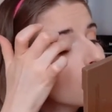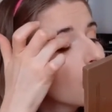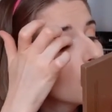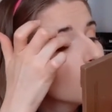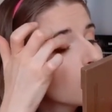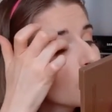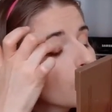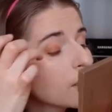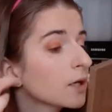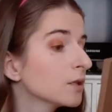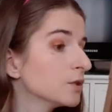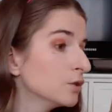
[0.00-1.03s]
Okay, I'm not
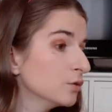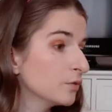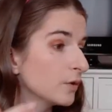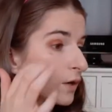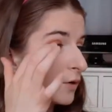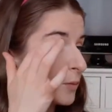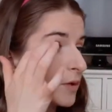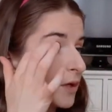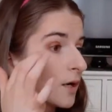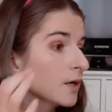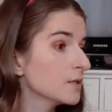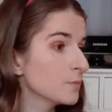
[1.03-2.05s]
bringing it too far up the
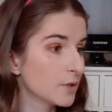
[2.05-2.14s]
eyes